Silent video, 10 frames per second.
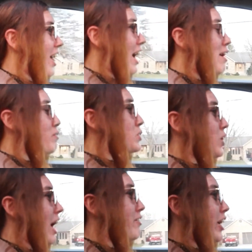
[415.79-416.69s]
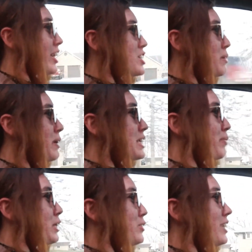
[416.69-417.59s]
I'm driving and she makes
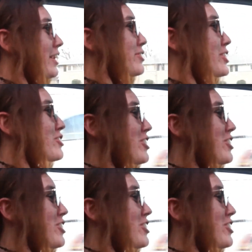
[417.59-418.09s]
me do dangerous.